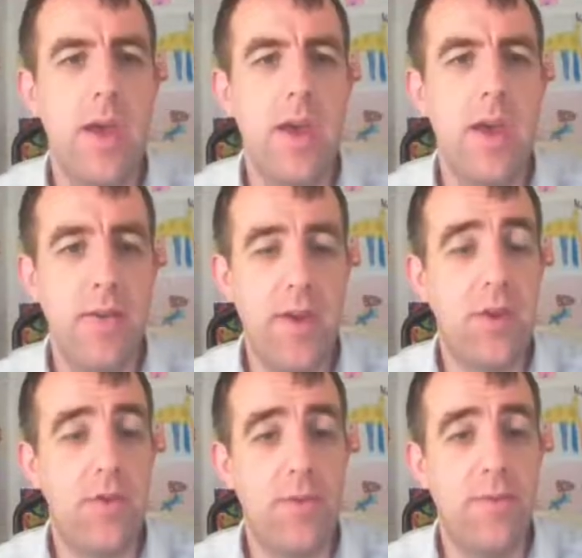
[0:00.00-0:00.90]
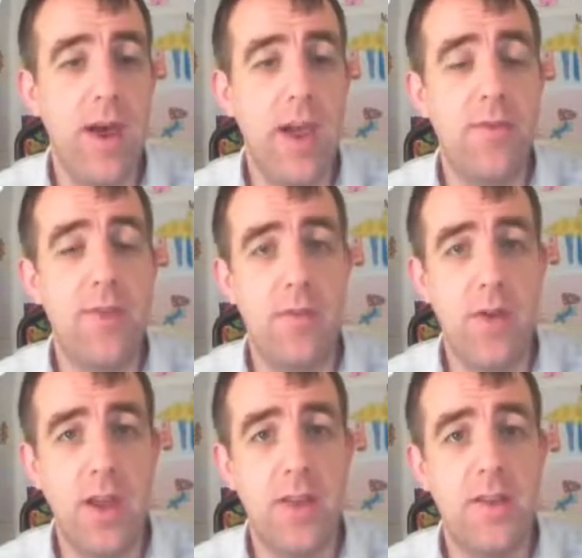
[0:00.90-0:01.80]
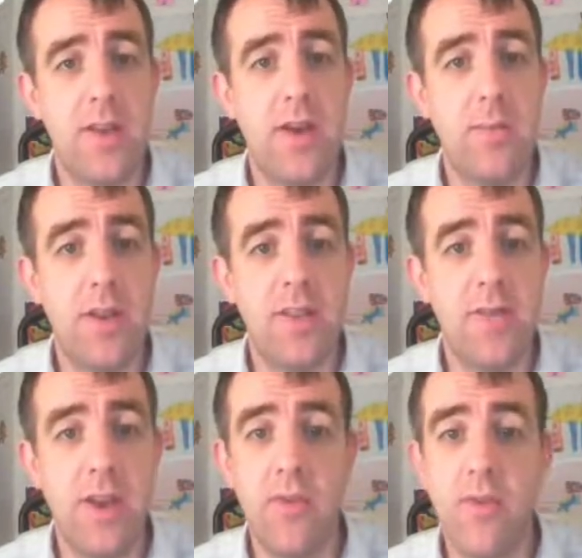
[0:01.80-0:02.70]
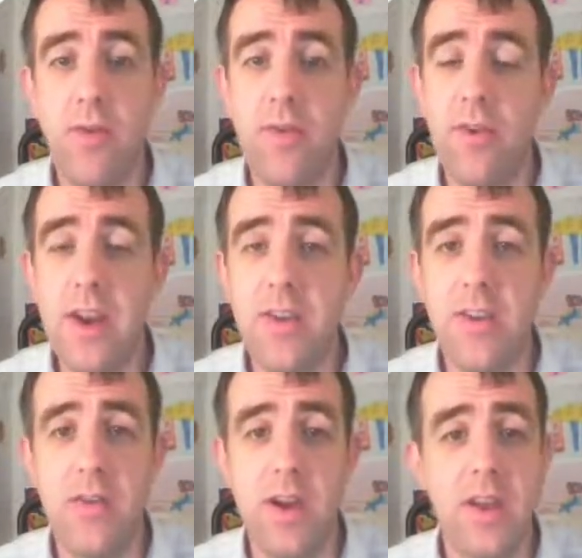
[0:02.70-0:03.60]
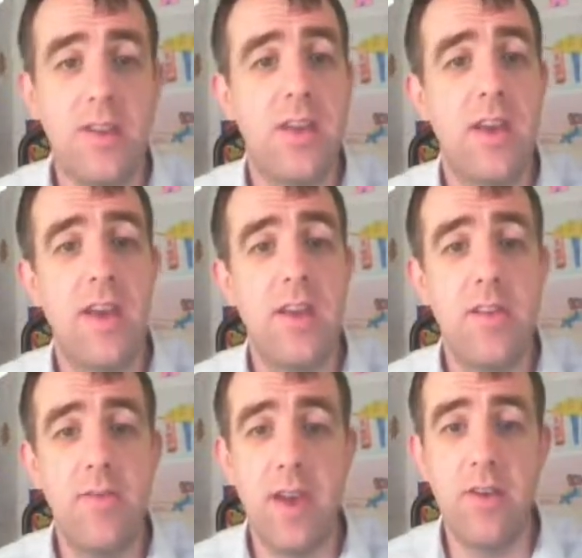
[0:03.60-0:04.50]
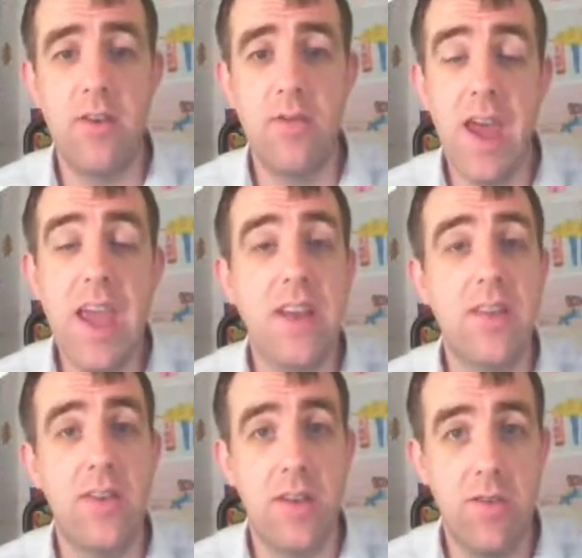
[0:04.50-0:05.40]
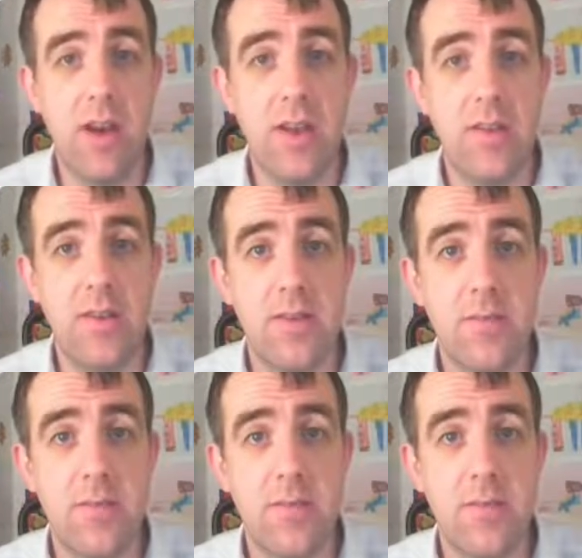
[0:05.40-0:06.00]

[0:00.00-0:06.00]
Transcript: A vector of 5 to the right plus a vector of 3 to the right is a vector of 8 to the right.